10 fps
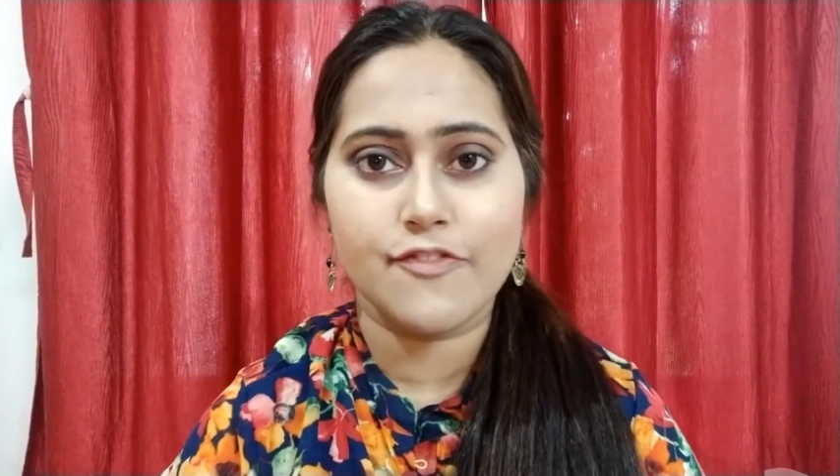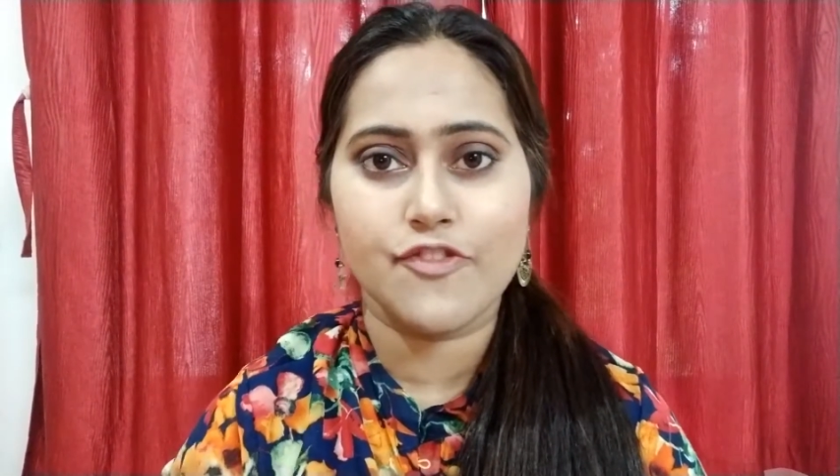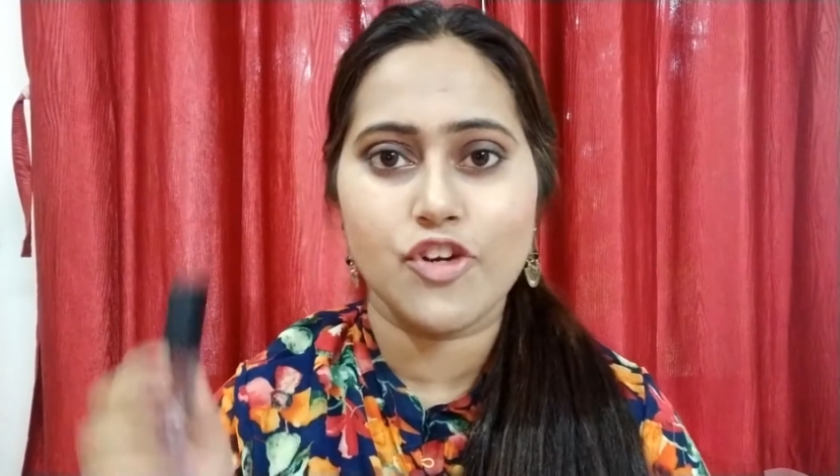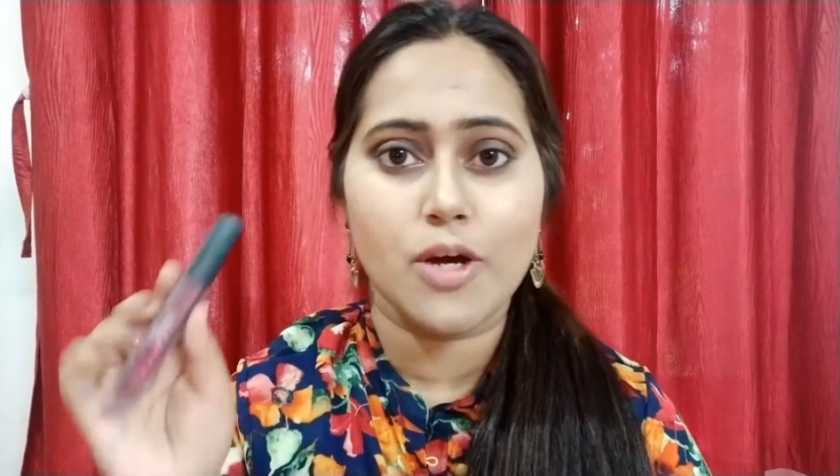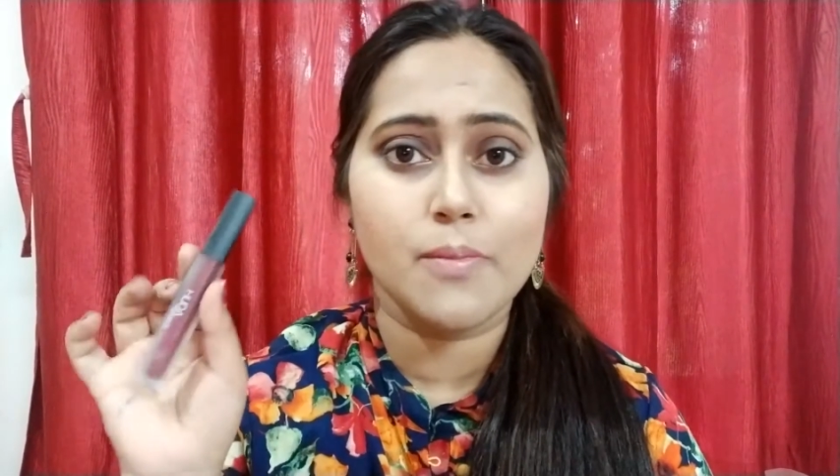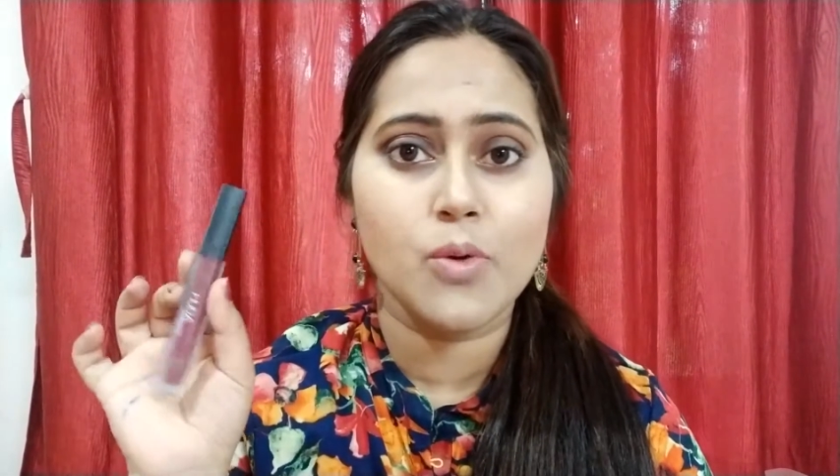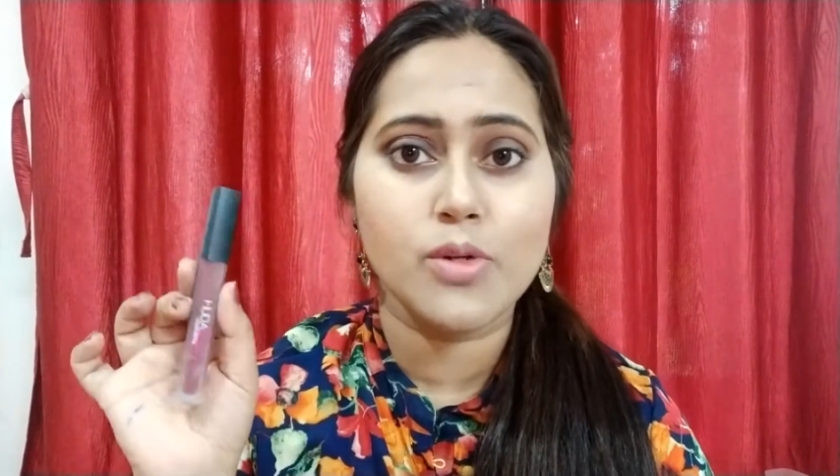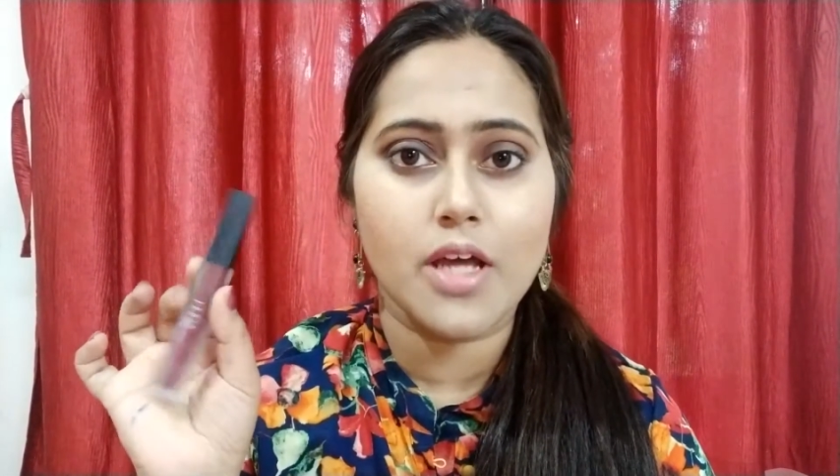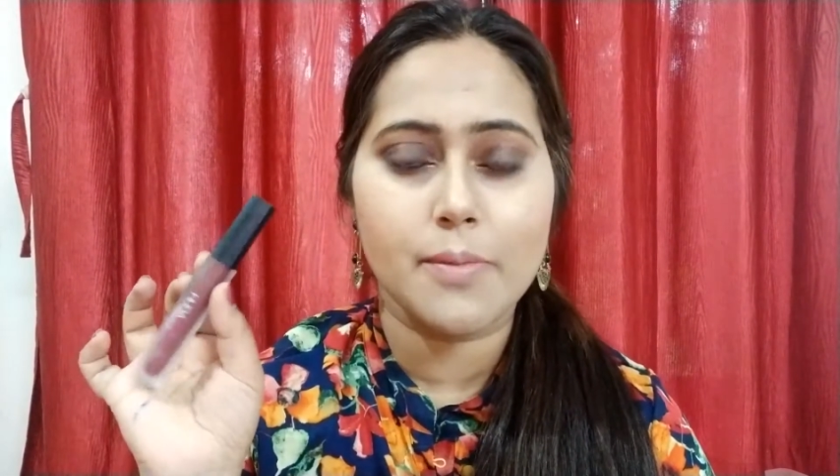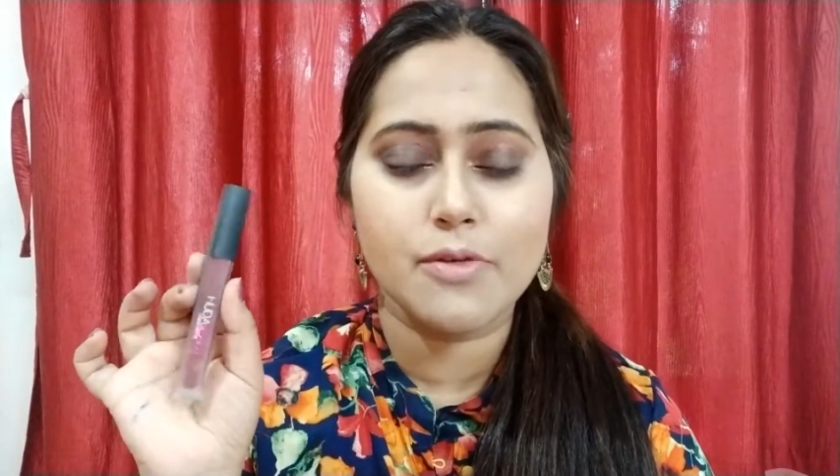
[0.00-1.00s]
from
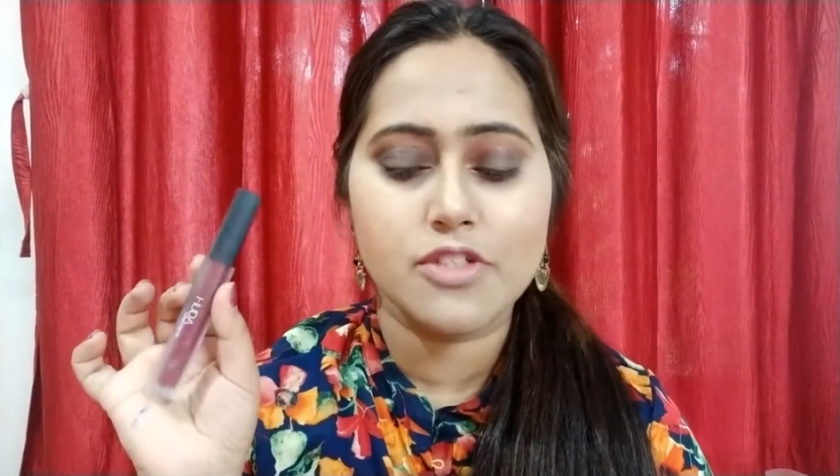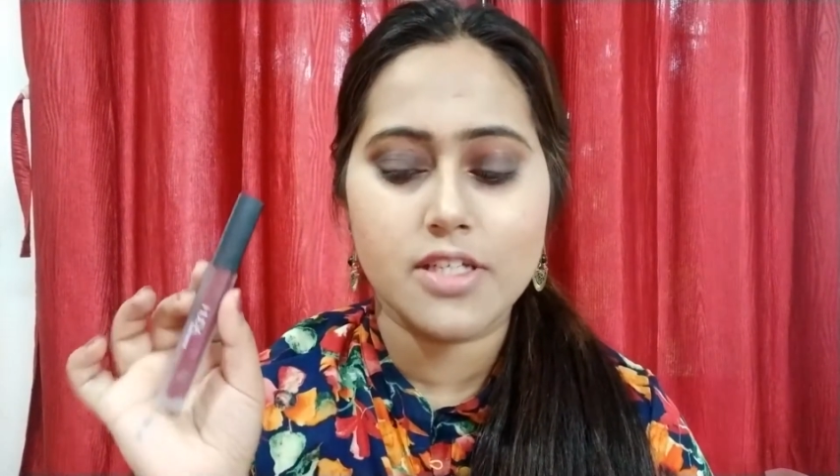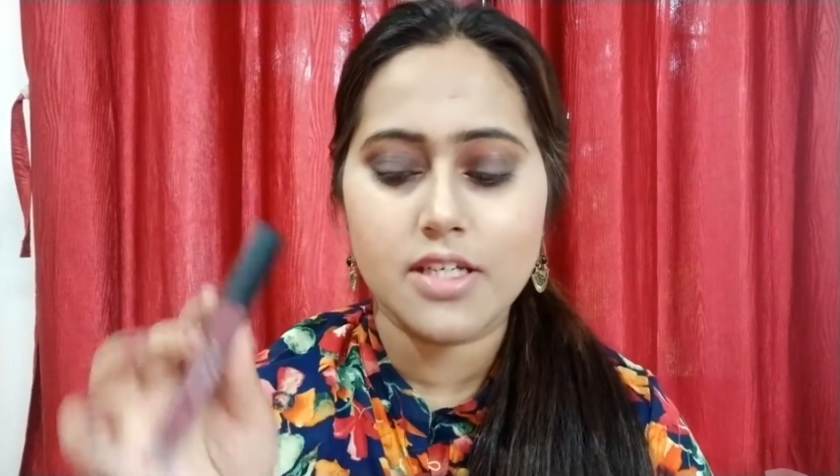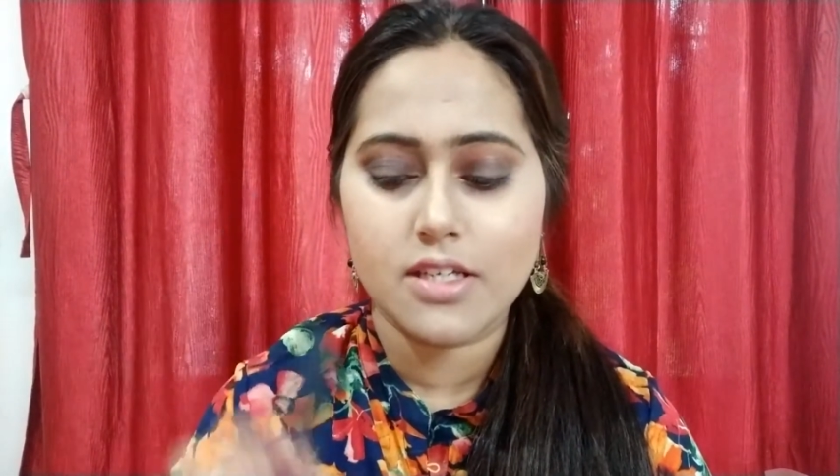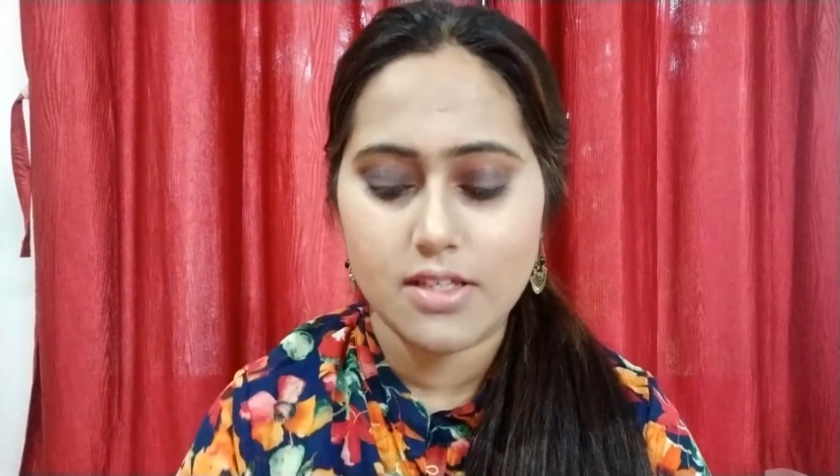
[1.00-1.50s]
Huda Beauty.